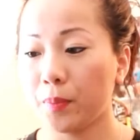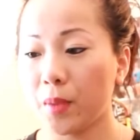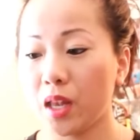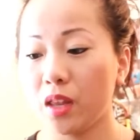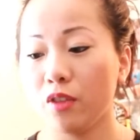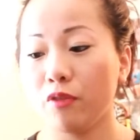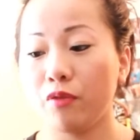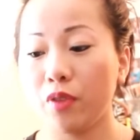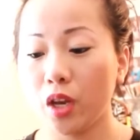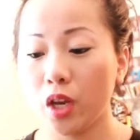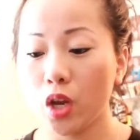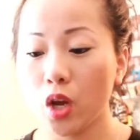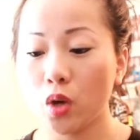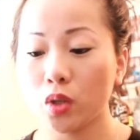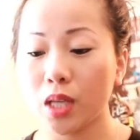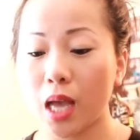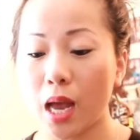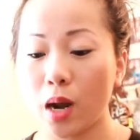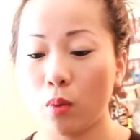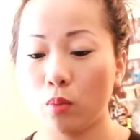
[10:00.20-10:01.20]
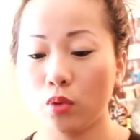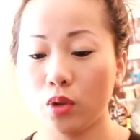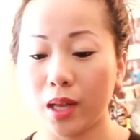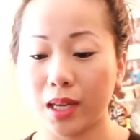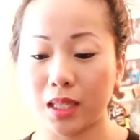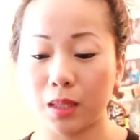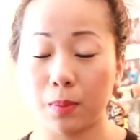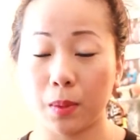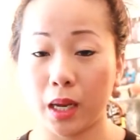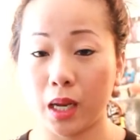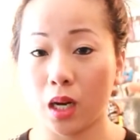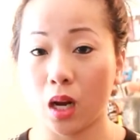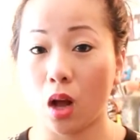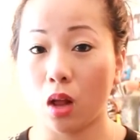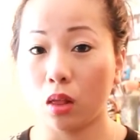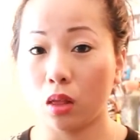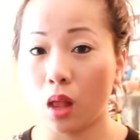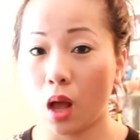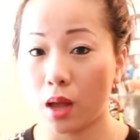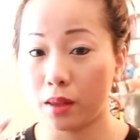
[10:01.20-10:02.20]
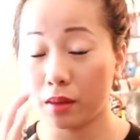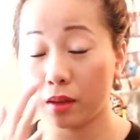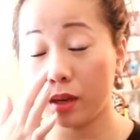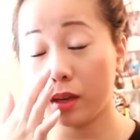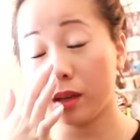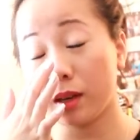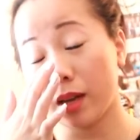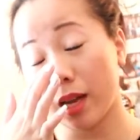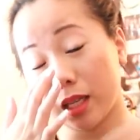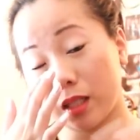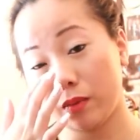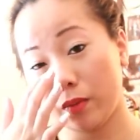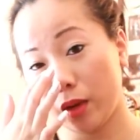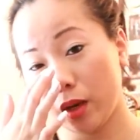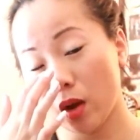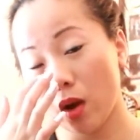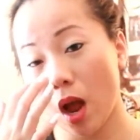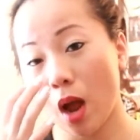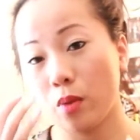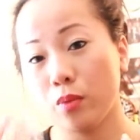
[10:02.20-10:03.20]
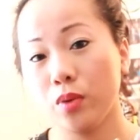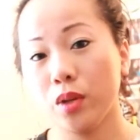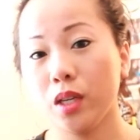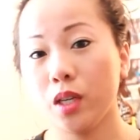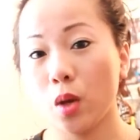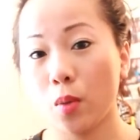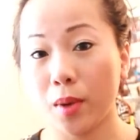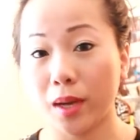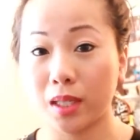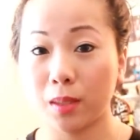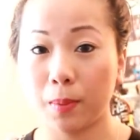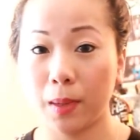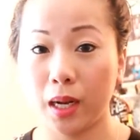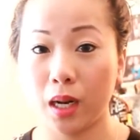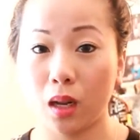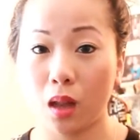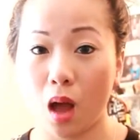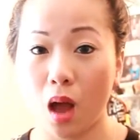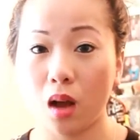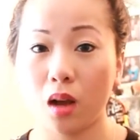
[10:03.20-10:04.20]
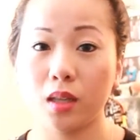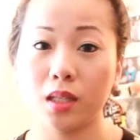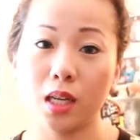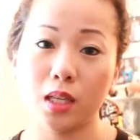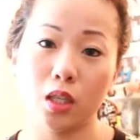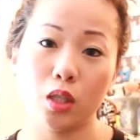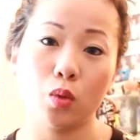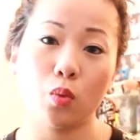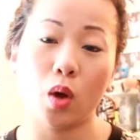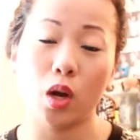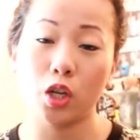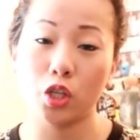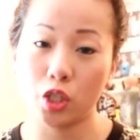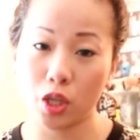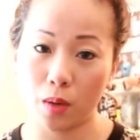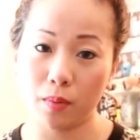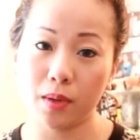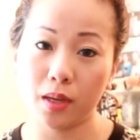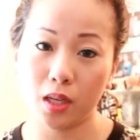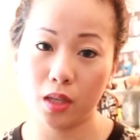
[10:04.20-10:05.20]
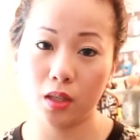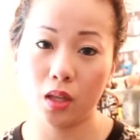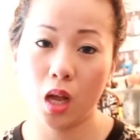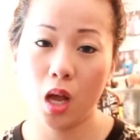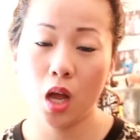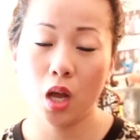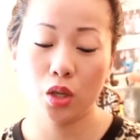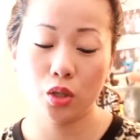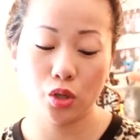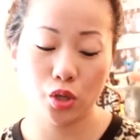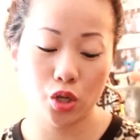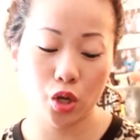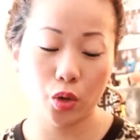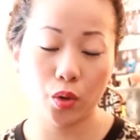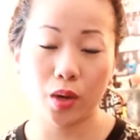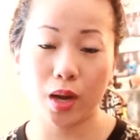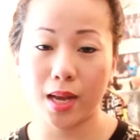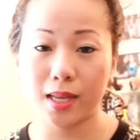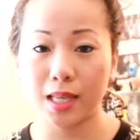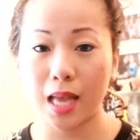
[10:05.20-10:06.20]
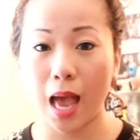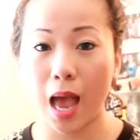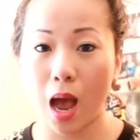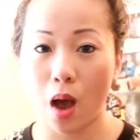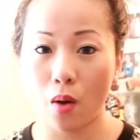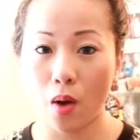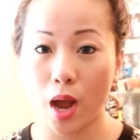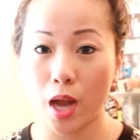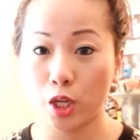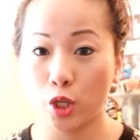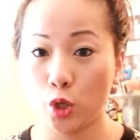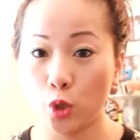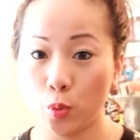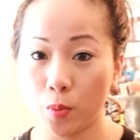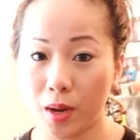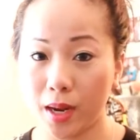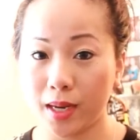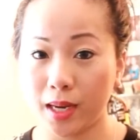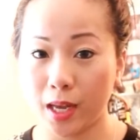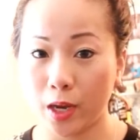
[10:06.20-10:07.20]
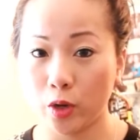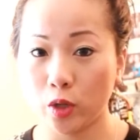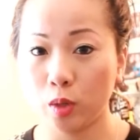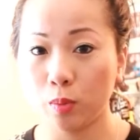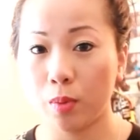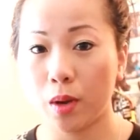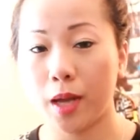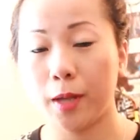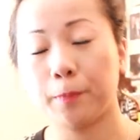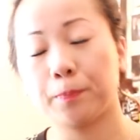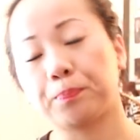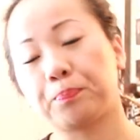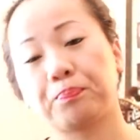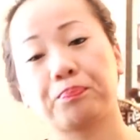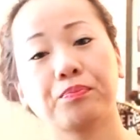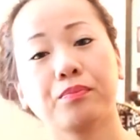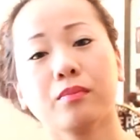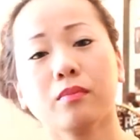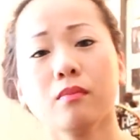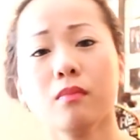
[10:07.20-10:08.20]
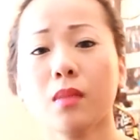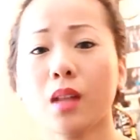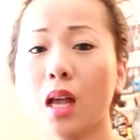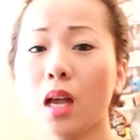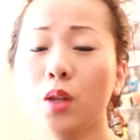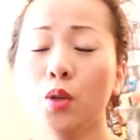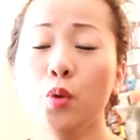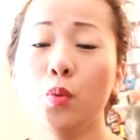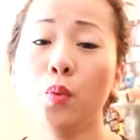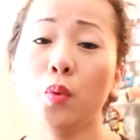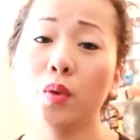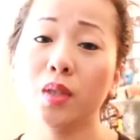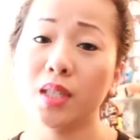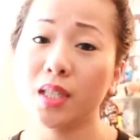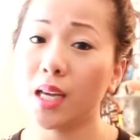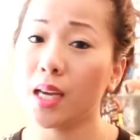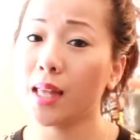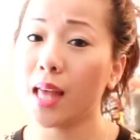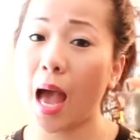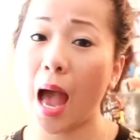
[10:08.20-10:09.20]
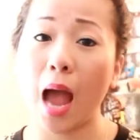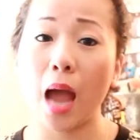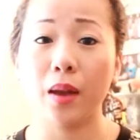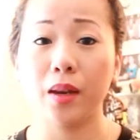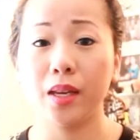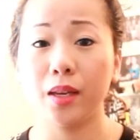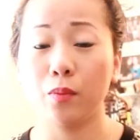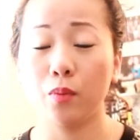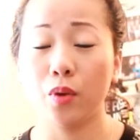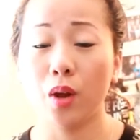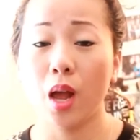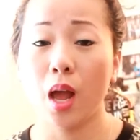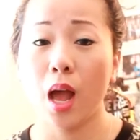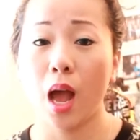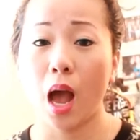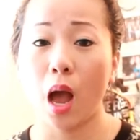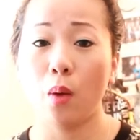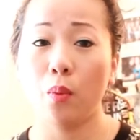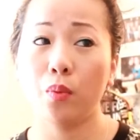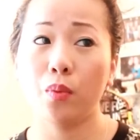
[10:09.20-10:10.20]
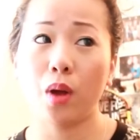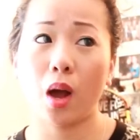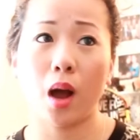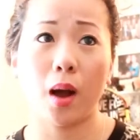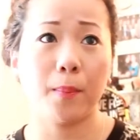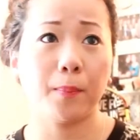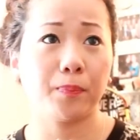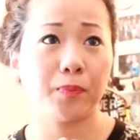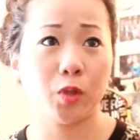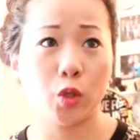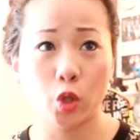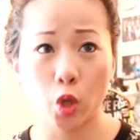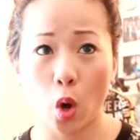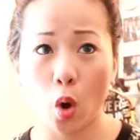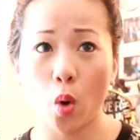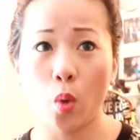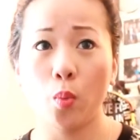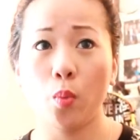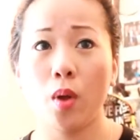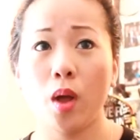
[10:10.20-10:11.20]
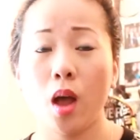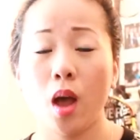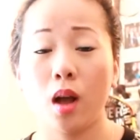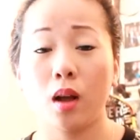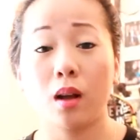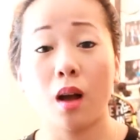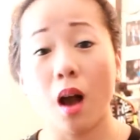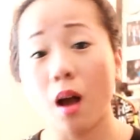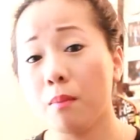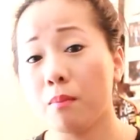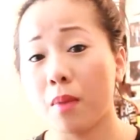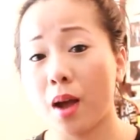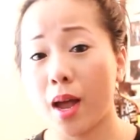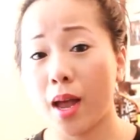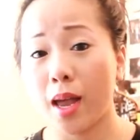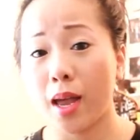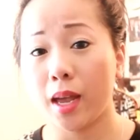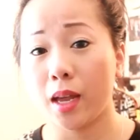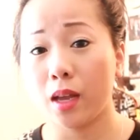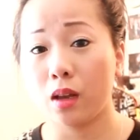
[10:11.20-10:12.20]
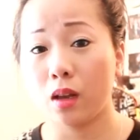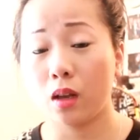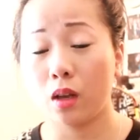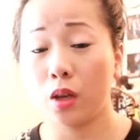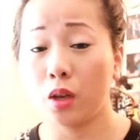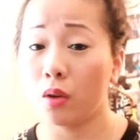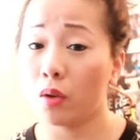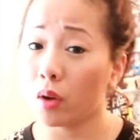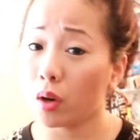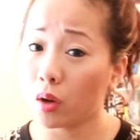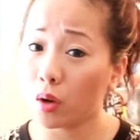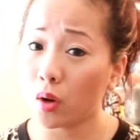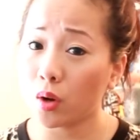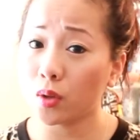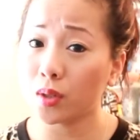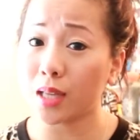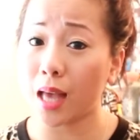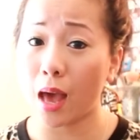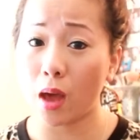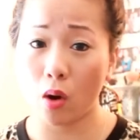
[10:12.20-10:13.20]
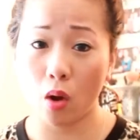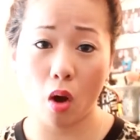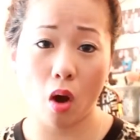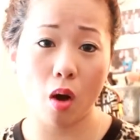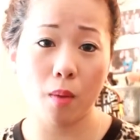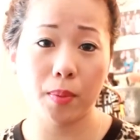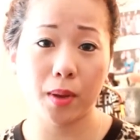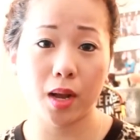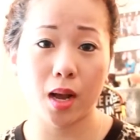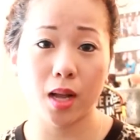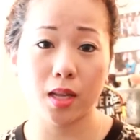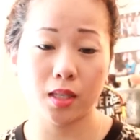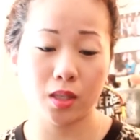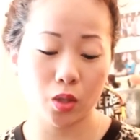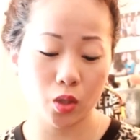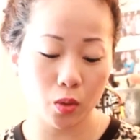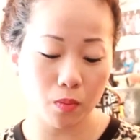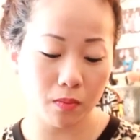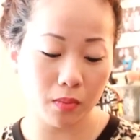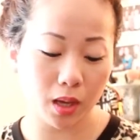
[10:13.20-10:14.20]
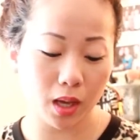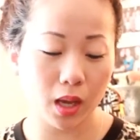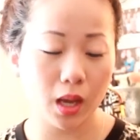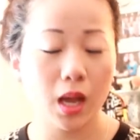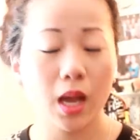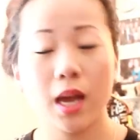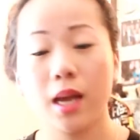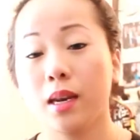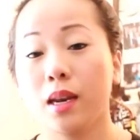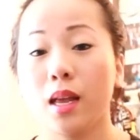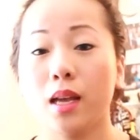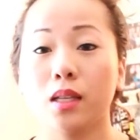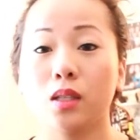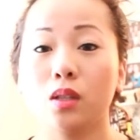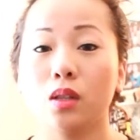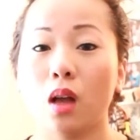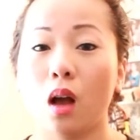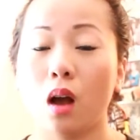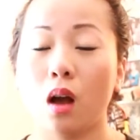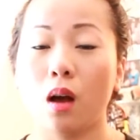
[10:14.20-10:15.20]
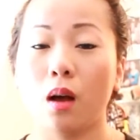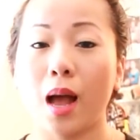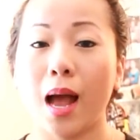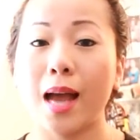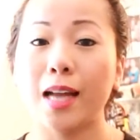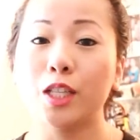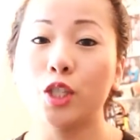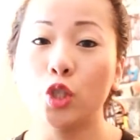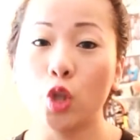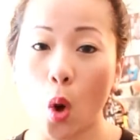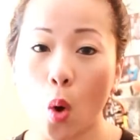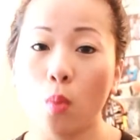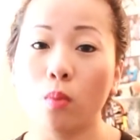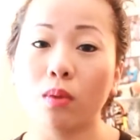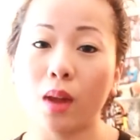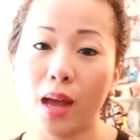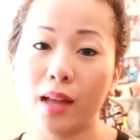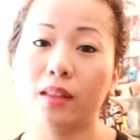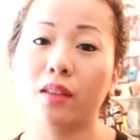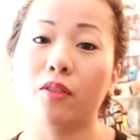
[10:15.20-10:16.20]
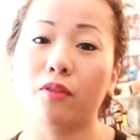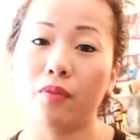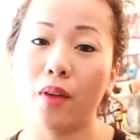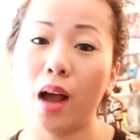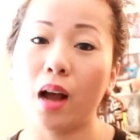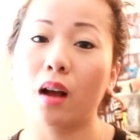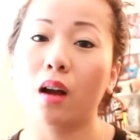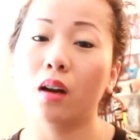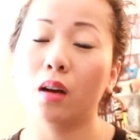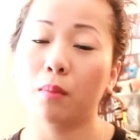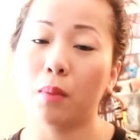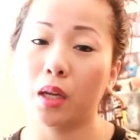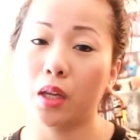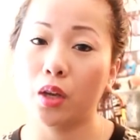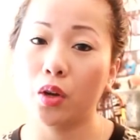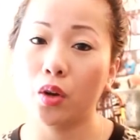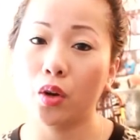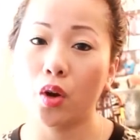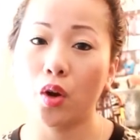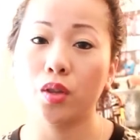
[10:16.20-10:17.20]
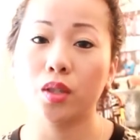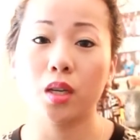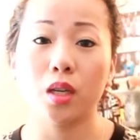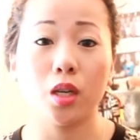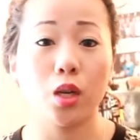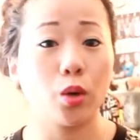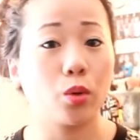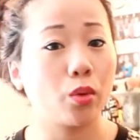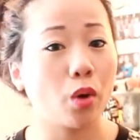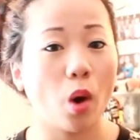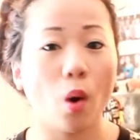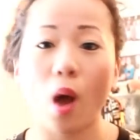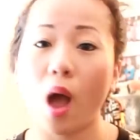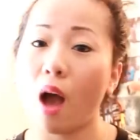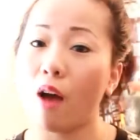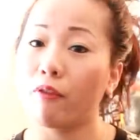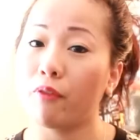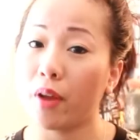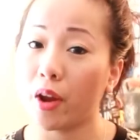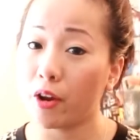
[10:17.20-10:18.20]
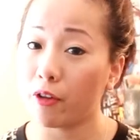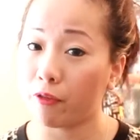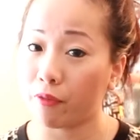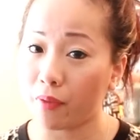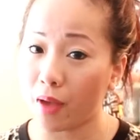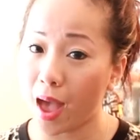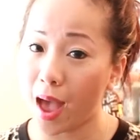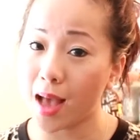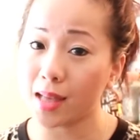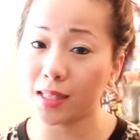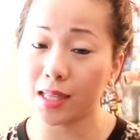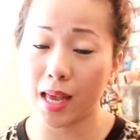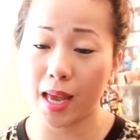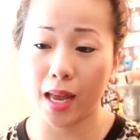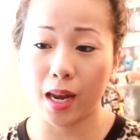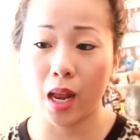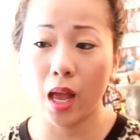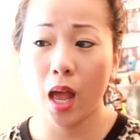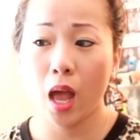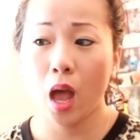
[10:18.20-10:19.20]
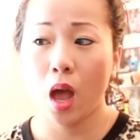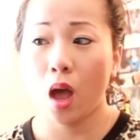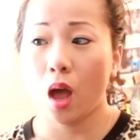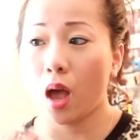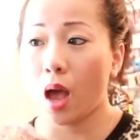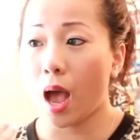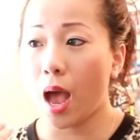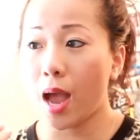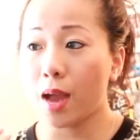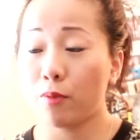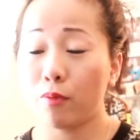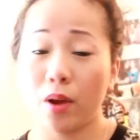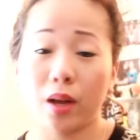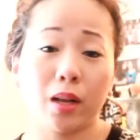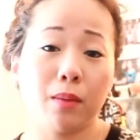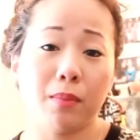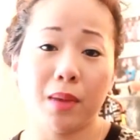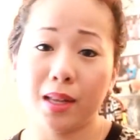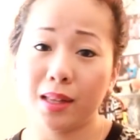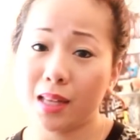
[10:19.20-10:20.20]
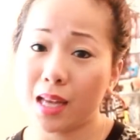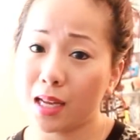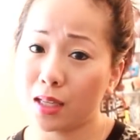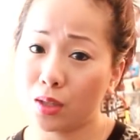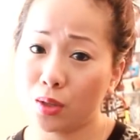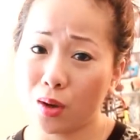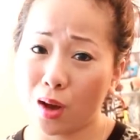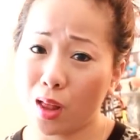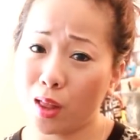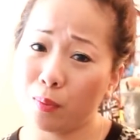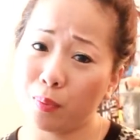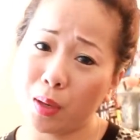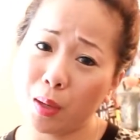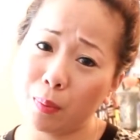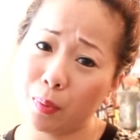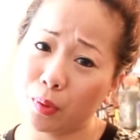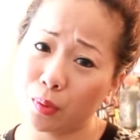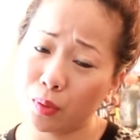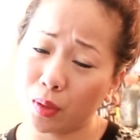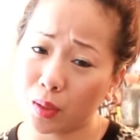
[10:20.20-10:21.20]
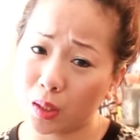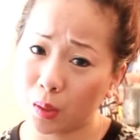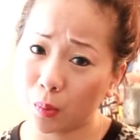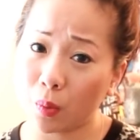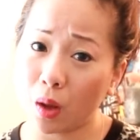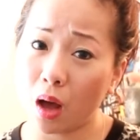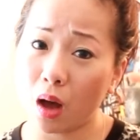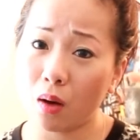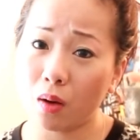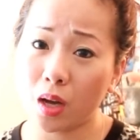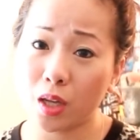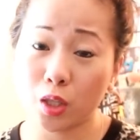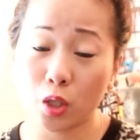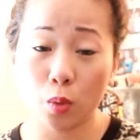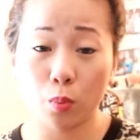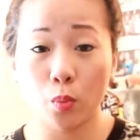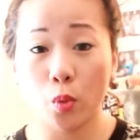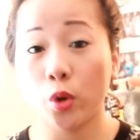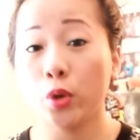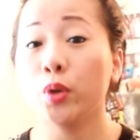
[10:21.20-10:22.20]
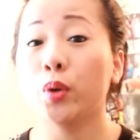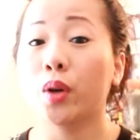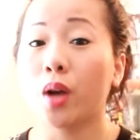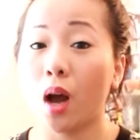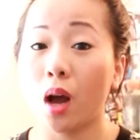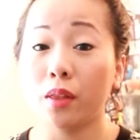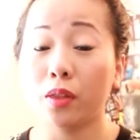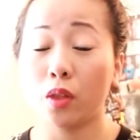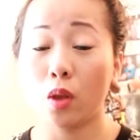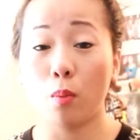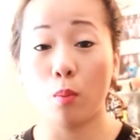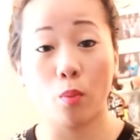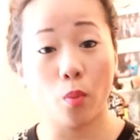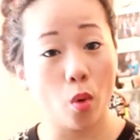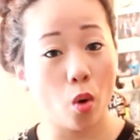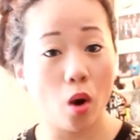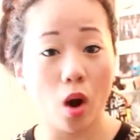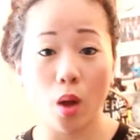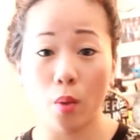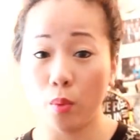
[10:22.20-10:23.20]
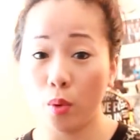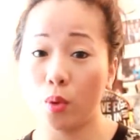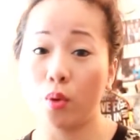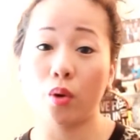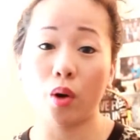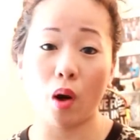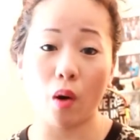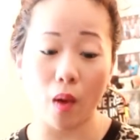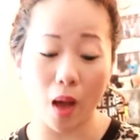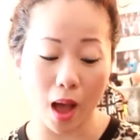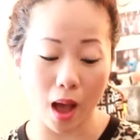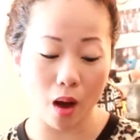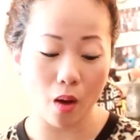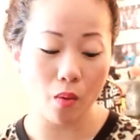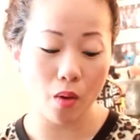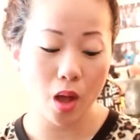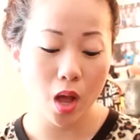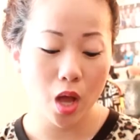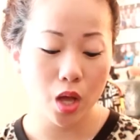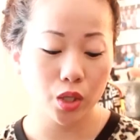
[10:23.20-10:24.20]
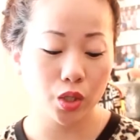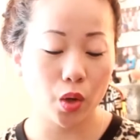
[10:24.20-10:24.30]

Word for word: In the videos, I don't really explain a lot. In the next video, I really don't explain a lot because I just want to jump in to show you guys how I do my nails. But you will see that I don't cut my cuticles at all, because to me, this I don't like the fact cutting my cuticles because it grows out very fast, and I recommend that to other people as well, because the more you cut, the more it will grow out.